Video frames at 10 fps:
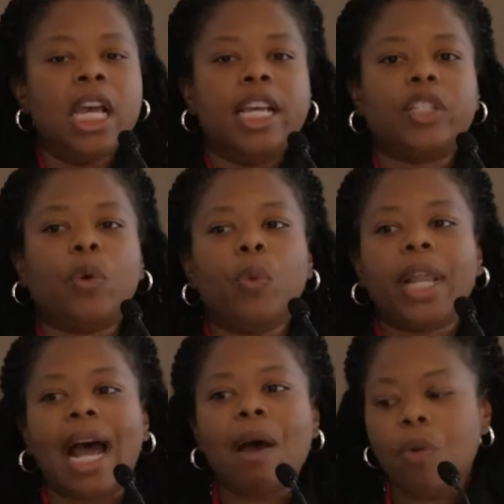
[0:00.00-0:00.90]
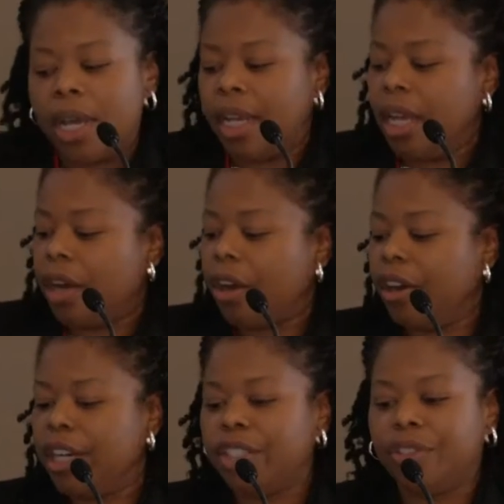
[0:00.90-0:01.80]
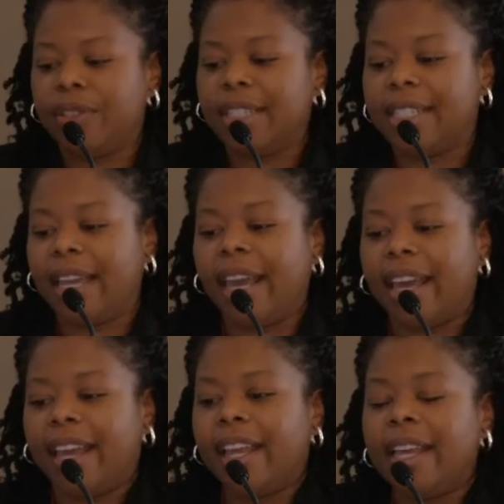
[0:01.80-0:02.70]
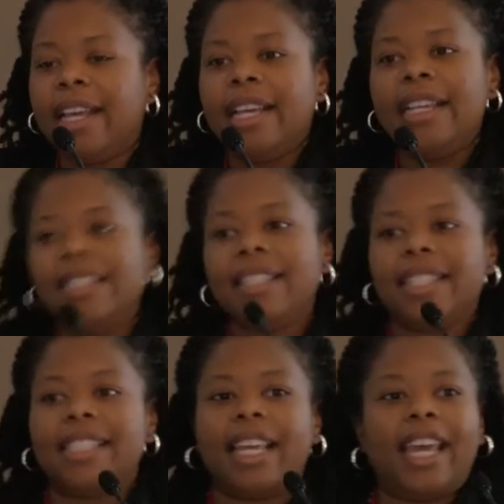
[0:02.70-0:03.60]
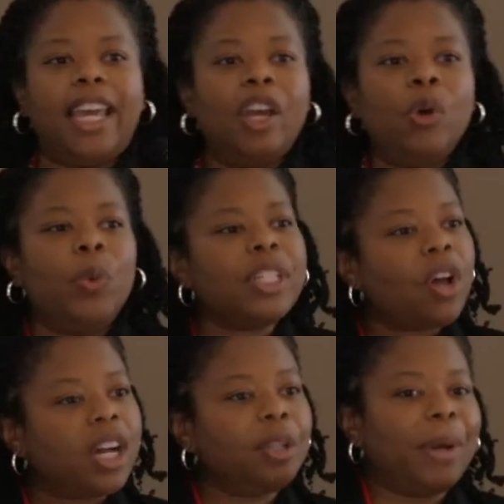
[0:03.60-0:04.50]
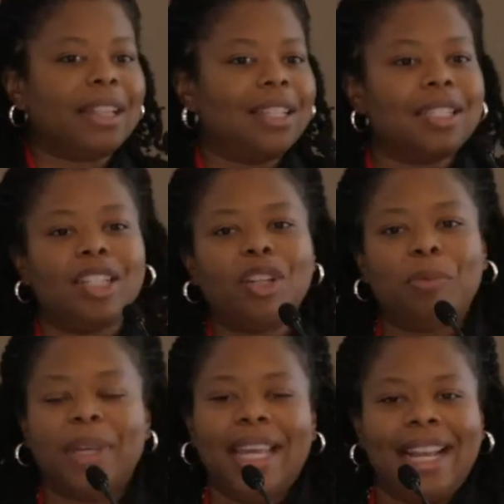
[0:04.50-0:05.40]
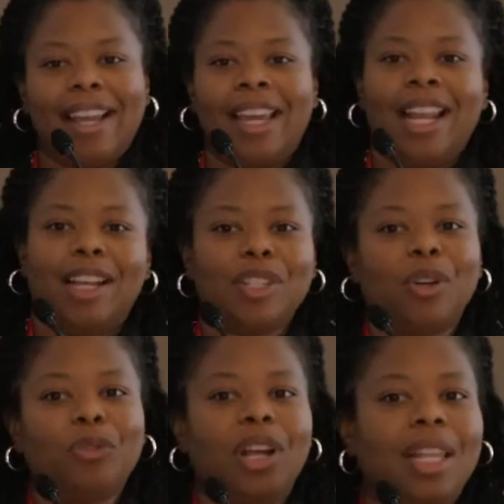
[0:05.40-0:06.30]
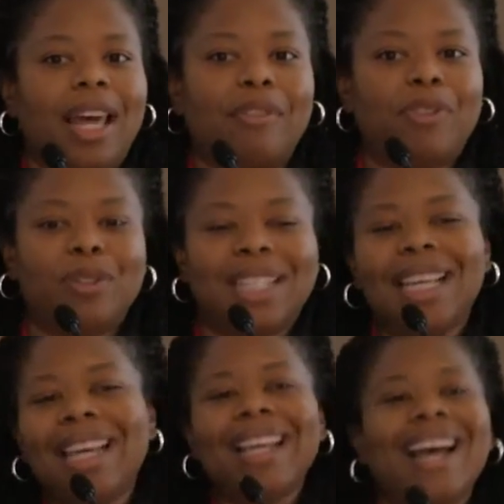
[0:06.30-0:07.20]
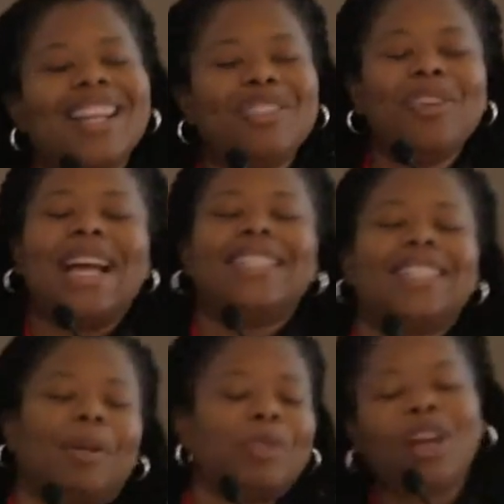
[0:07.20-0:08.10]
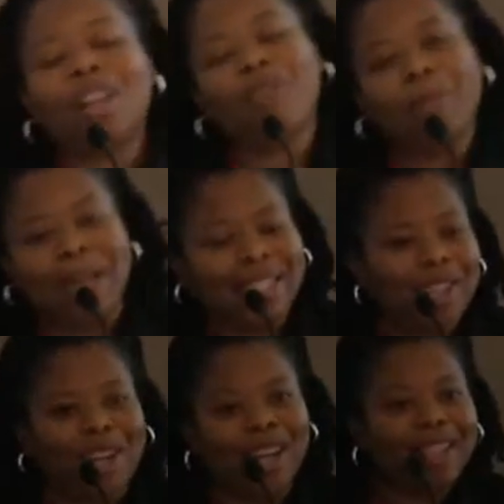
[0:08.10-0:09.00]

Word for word: And so what I want to encourage you today is to say, we talked about this a little bit, and I told a lot of folks, gosh, you guys stepped all over my talk.